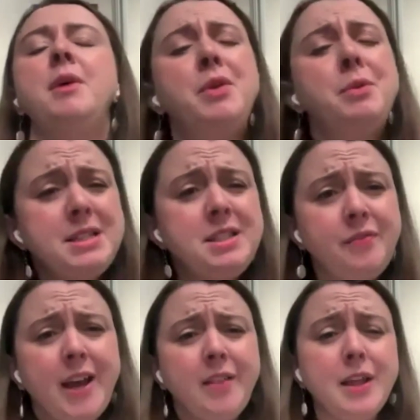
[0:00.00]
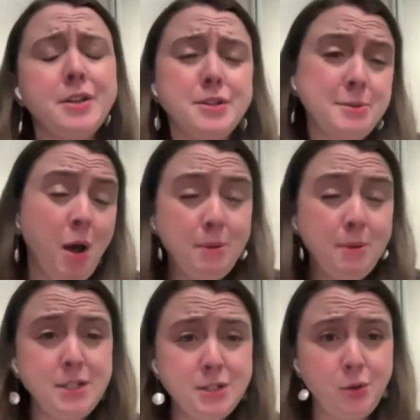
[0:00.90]
And we miss the fact that
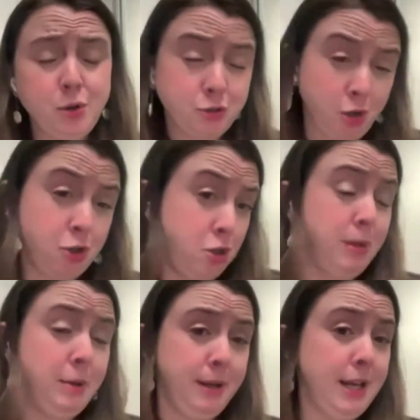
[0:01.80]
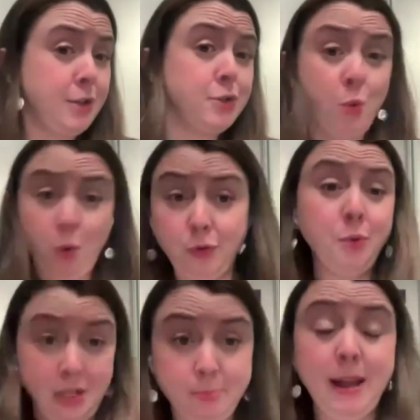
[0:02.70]
small business owners are human beings who
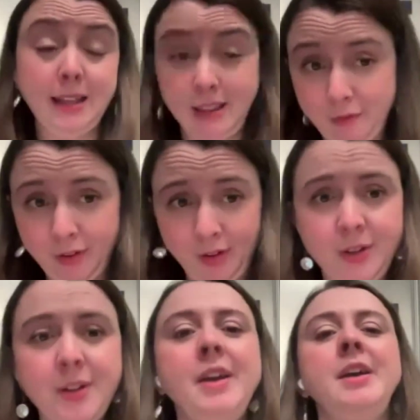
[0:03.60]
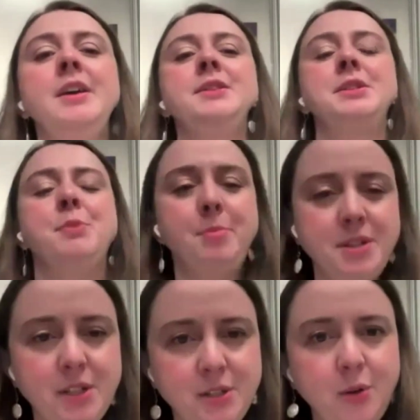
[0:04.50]
also need paid leave.
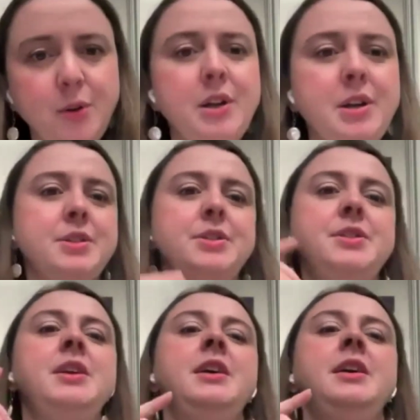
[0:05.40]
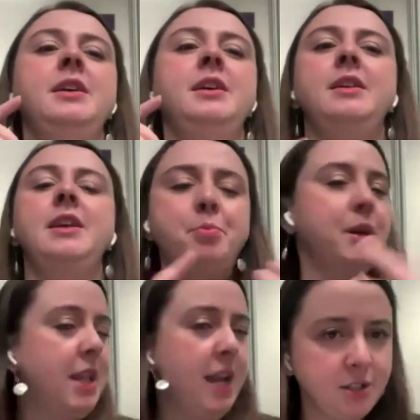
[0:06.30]
Small business owners
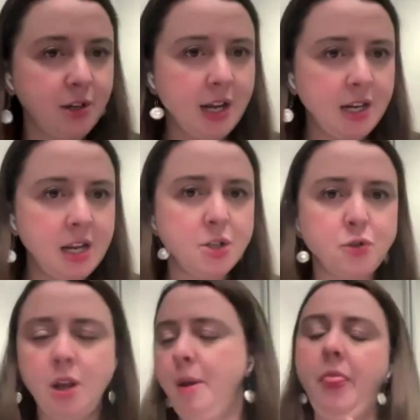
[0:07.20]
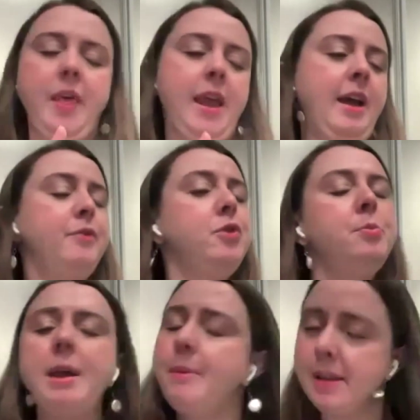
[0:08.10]
get breast cancer and need treatment. They have
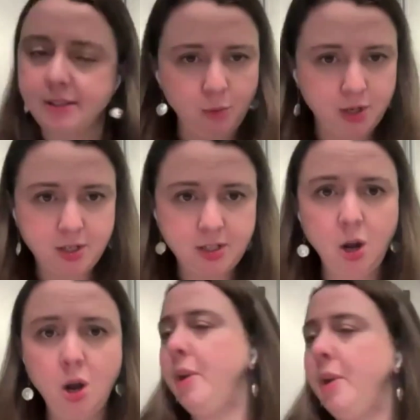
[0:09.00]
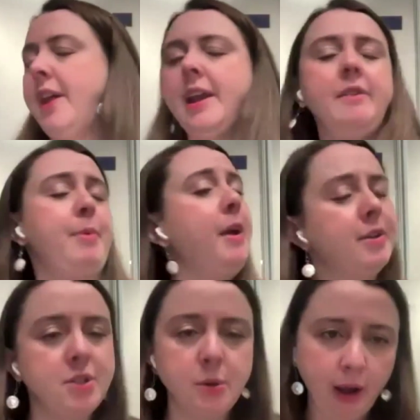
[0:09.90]
new babies they want to stay home with. They have
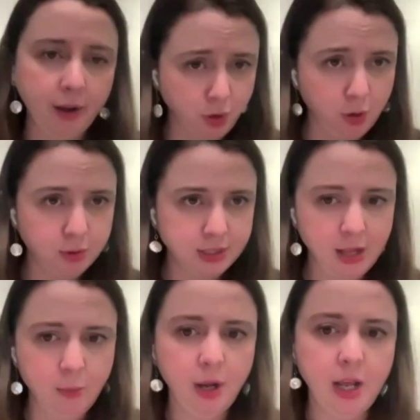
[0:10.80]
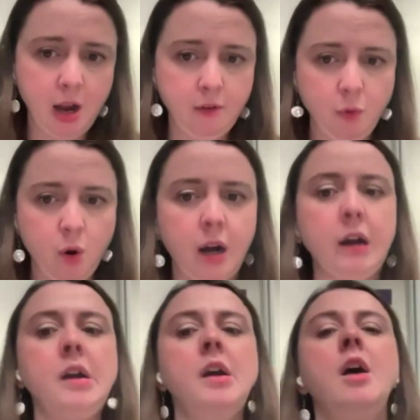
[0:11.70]
parents who have strokes and they want to care
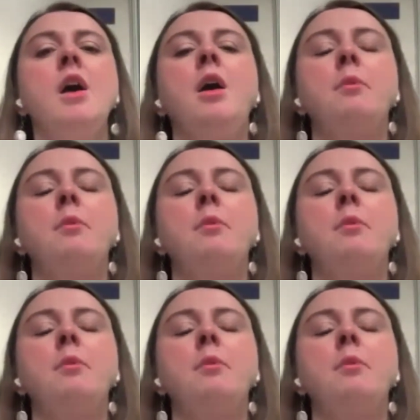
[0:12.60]
for.